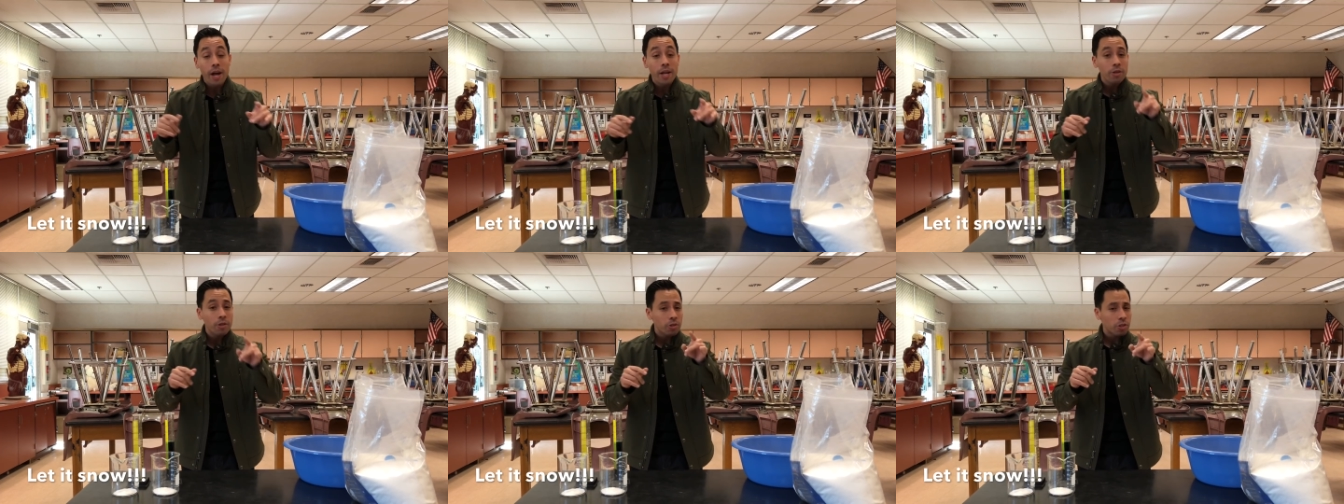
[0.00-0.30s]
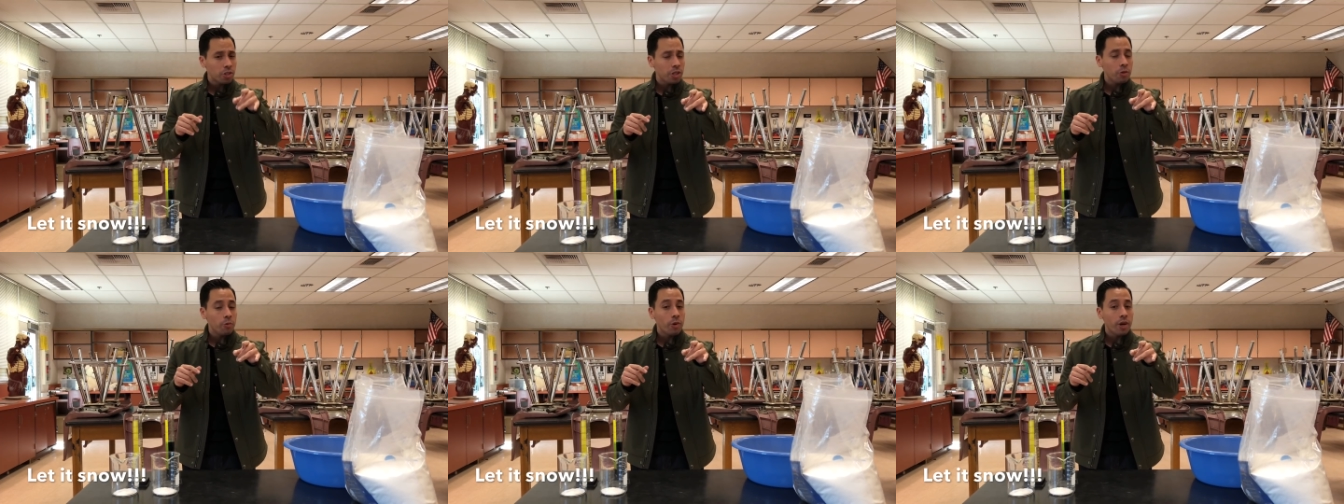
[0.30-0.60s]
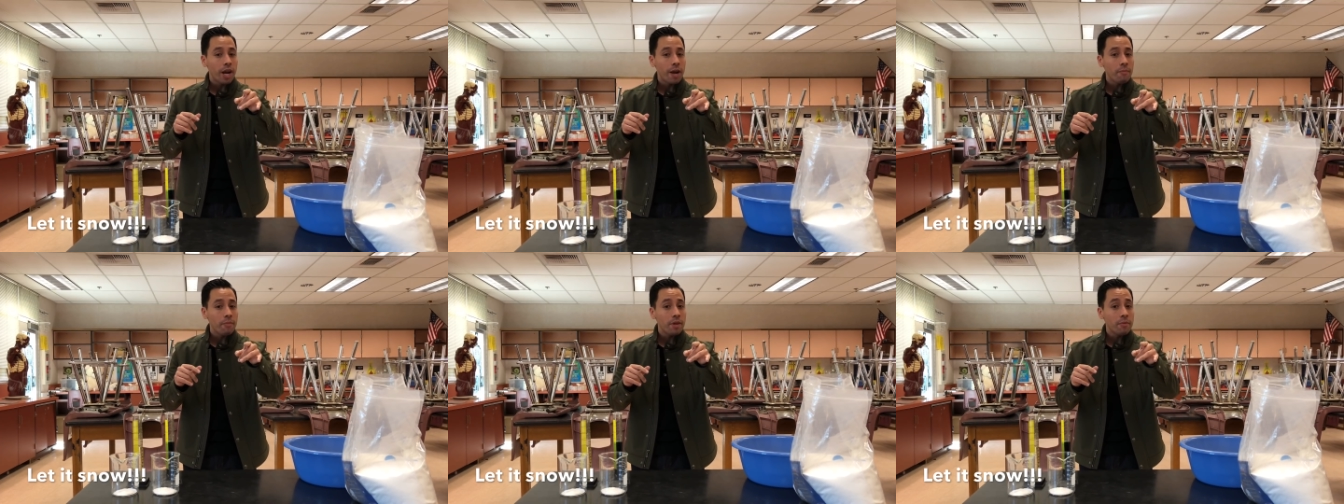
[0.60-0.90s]
And you'll see
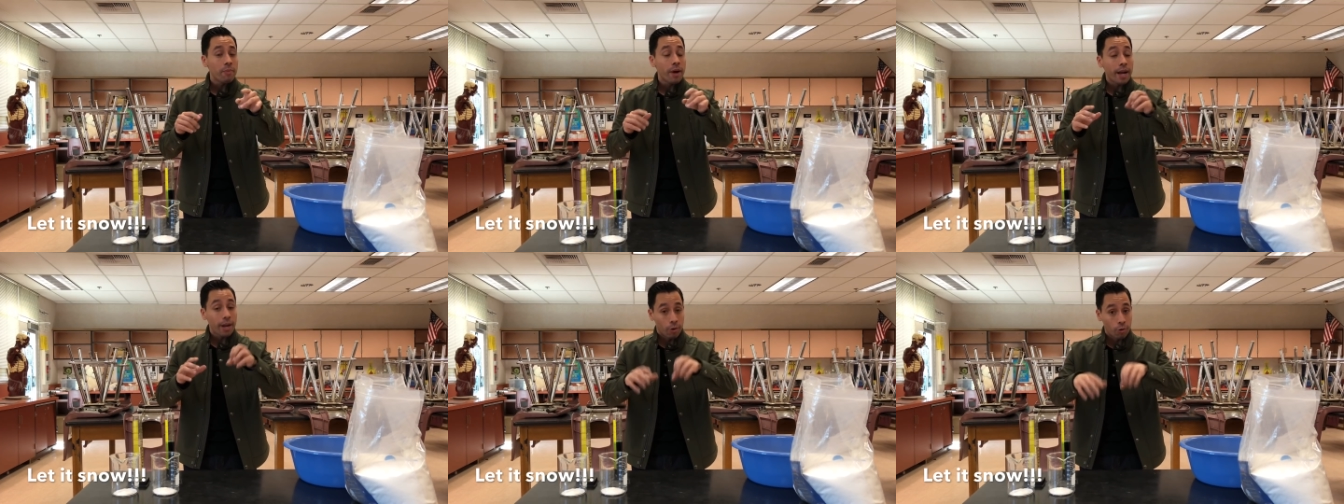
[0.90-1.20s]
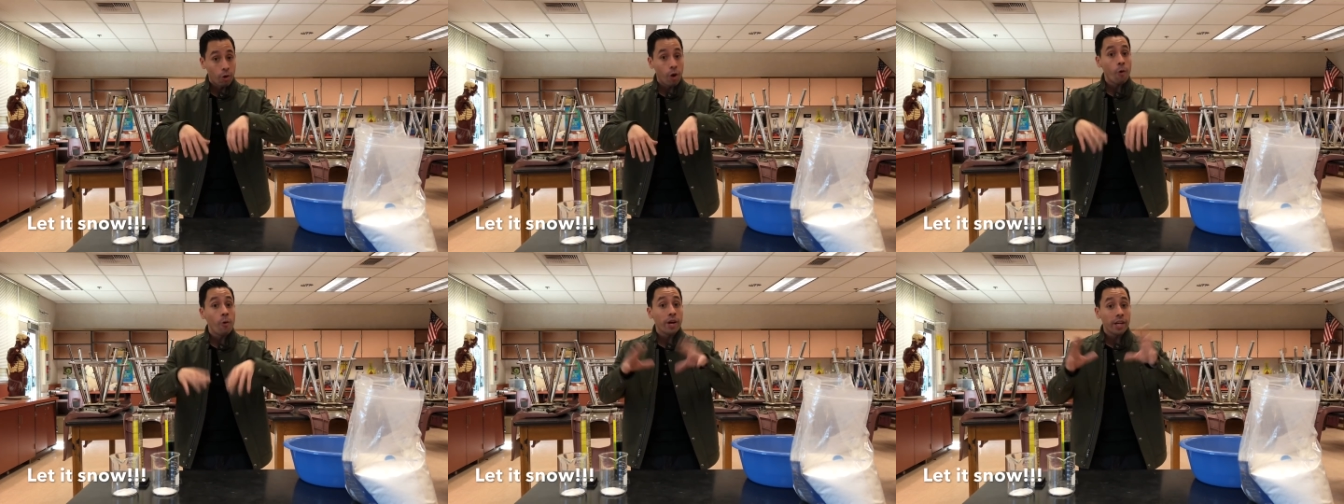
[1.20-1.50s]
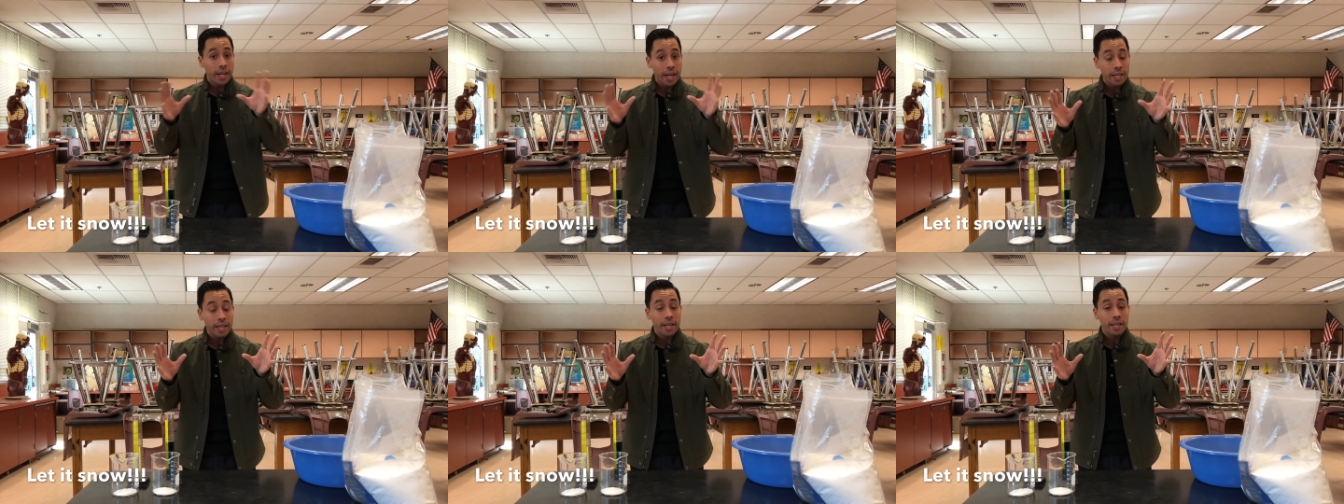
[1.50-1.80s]
what I mean by grow
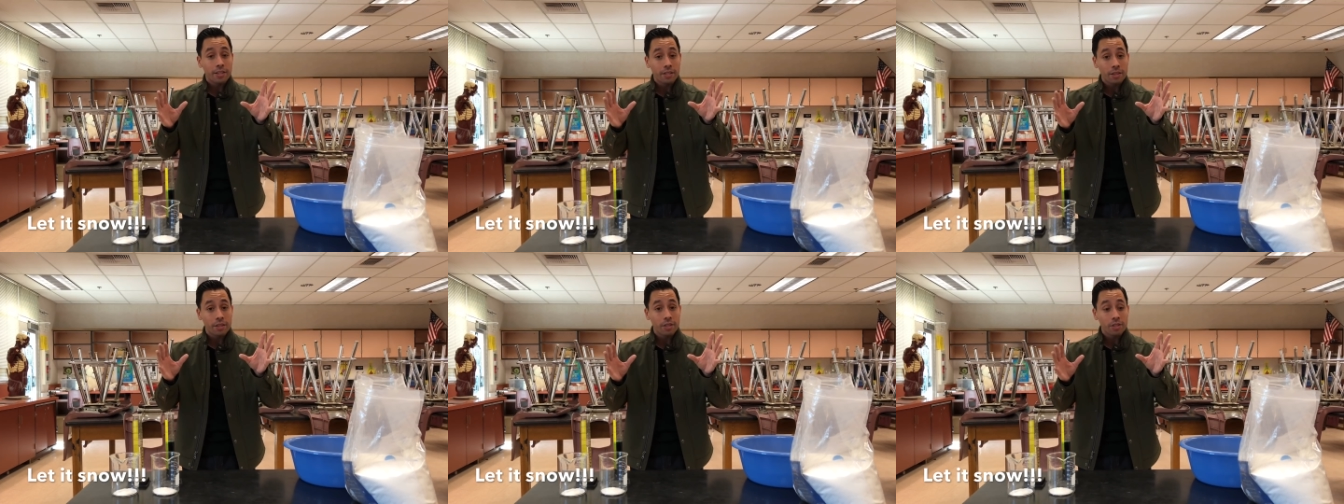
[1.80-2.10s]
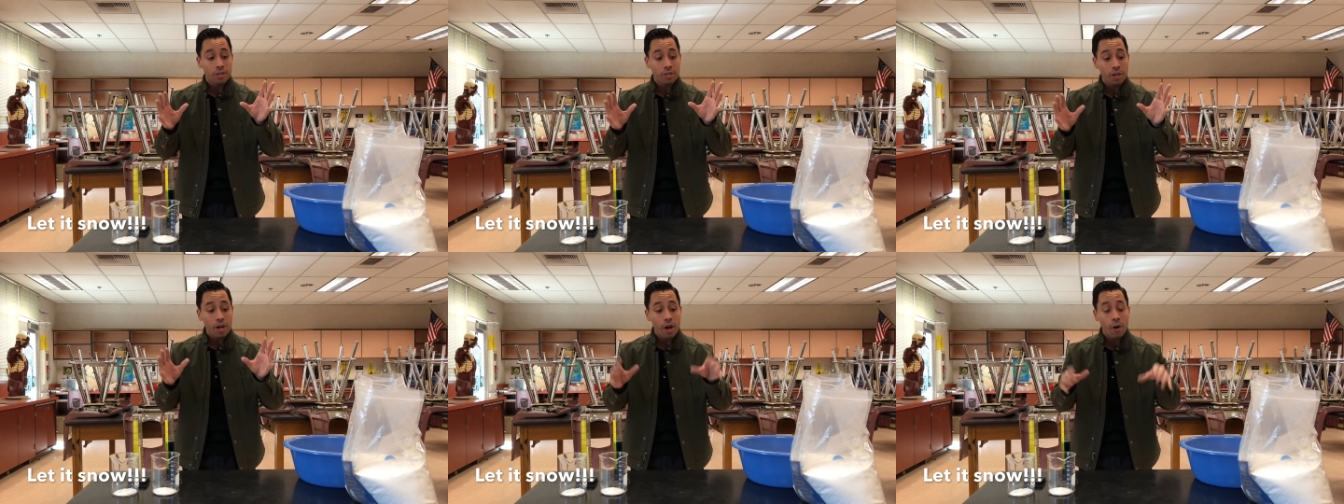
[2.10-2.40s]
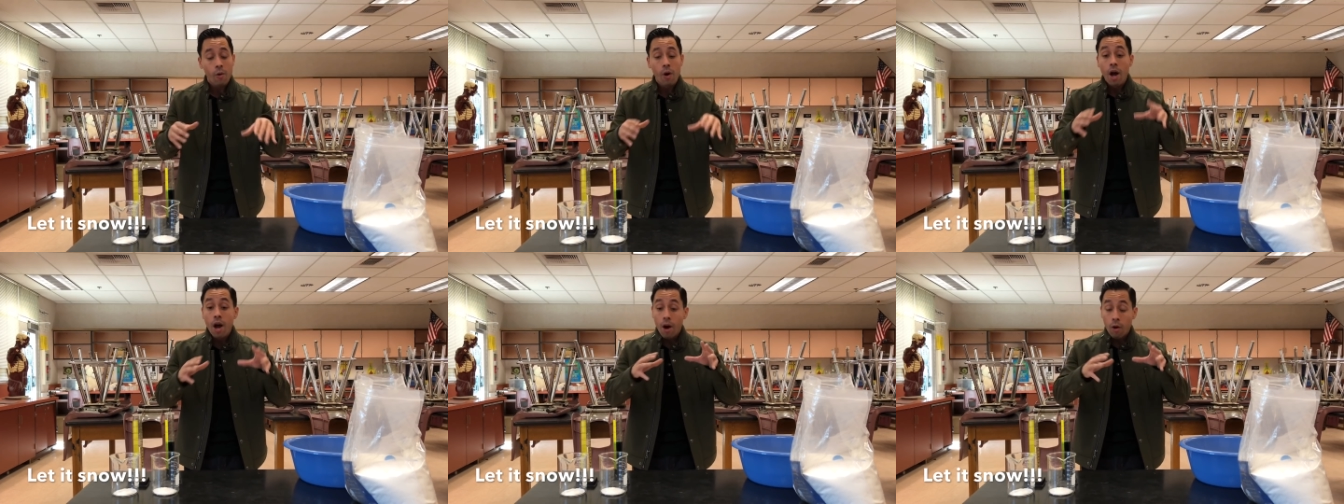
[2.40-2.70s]
again into the
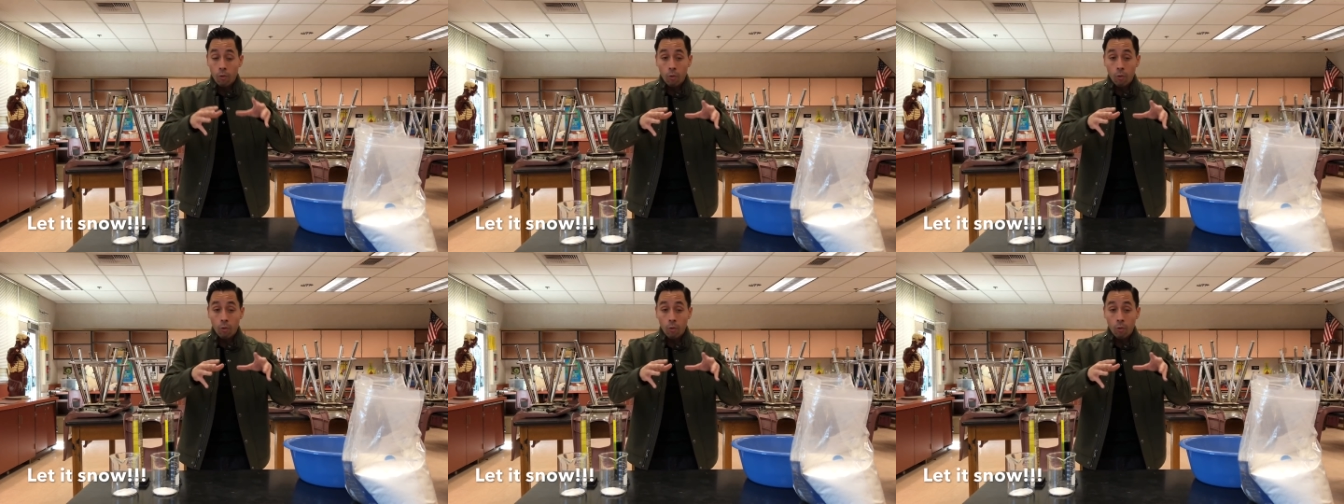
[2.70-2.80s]
snow